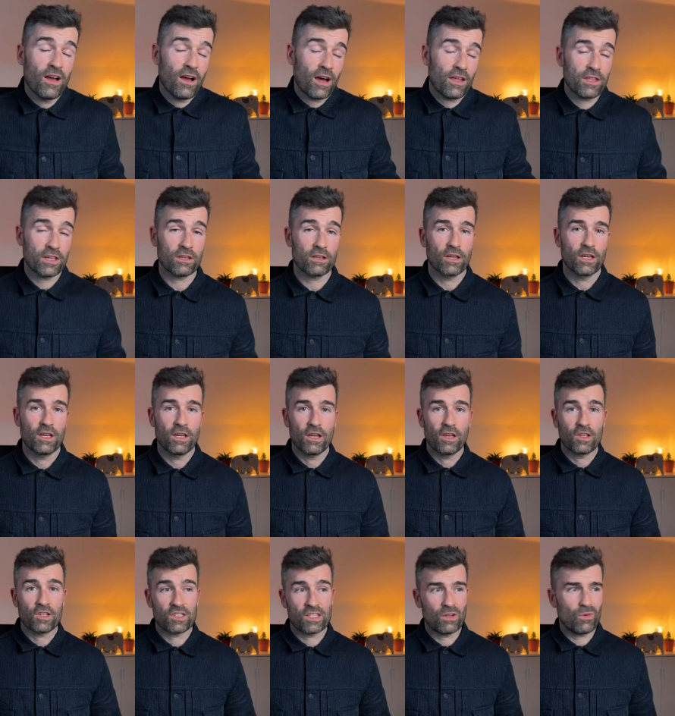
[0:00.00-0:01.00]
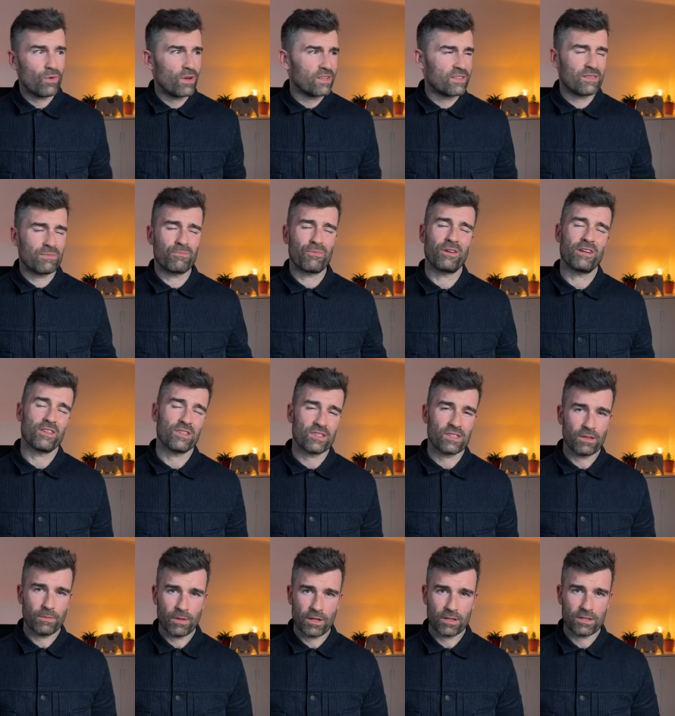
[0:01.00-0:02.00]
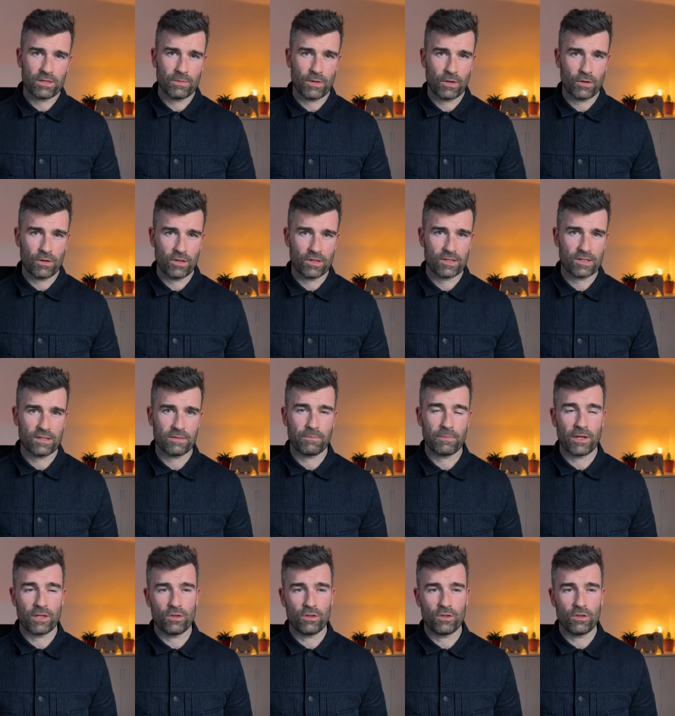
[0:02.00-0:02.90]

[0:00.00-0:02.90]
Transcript: I think, still, it's pretty similar to be honest, but